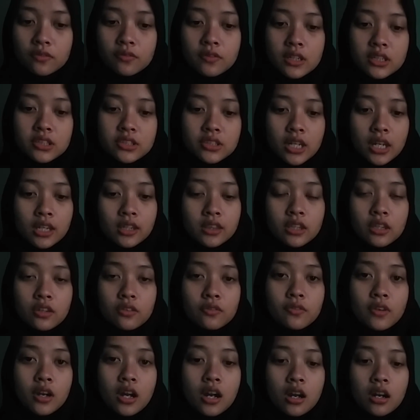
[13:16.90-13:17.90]
adjectives
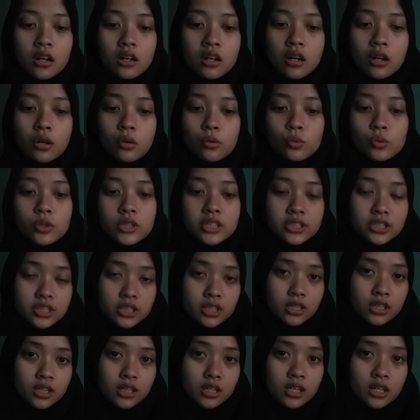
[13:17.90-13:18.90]
are which,
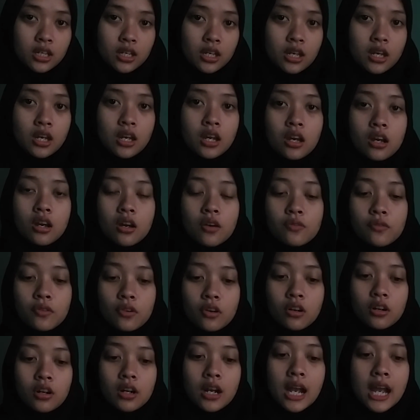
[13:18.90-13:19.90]

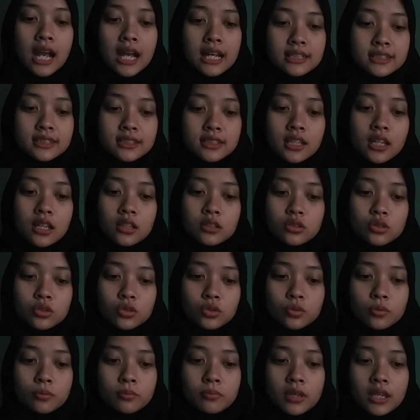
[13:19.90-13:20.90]
for us
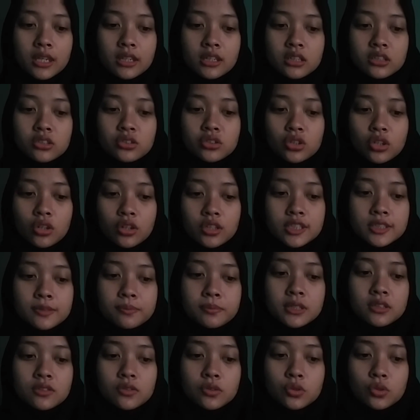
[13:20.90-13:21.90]
to make a choice
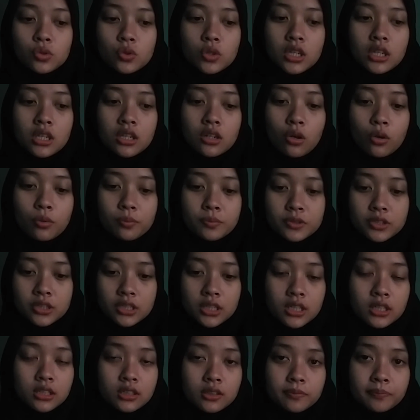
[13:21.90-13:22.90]
between
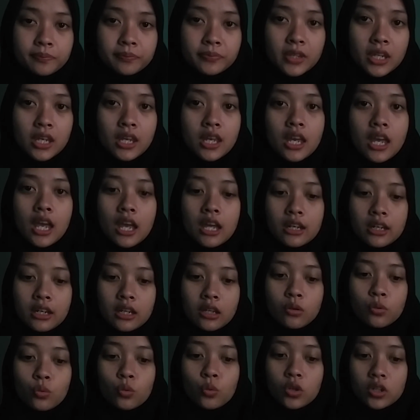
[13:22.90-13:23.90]
options, and
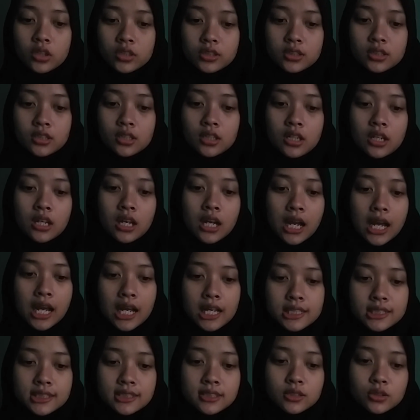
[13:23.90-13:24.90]
then what,
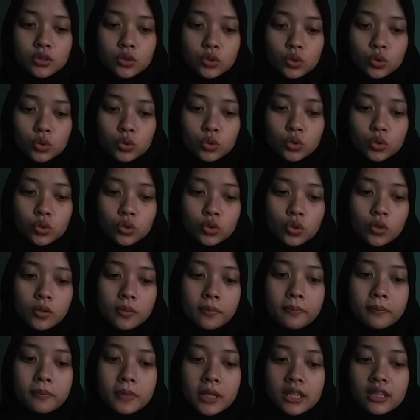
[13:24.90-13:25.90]
us to
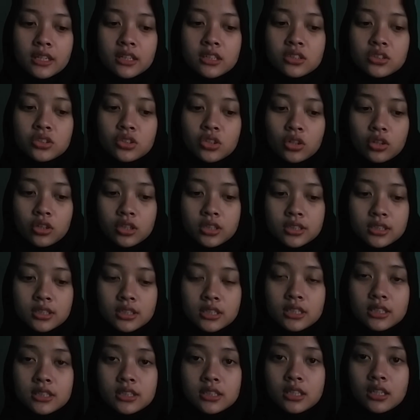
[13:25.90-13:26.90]
make a
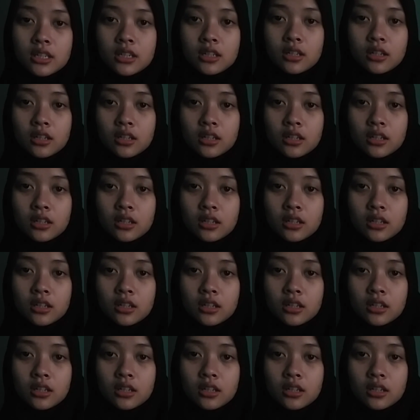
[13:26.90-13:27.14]
choices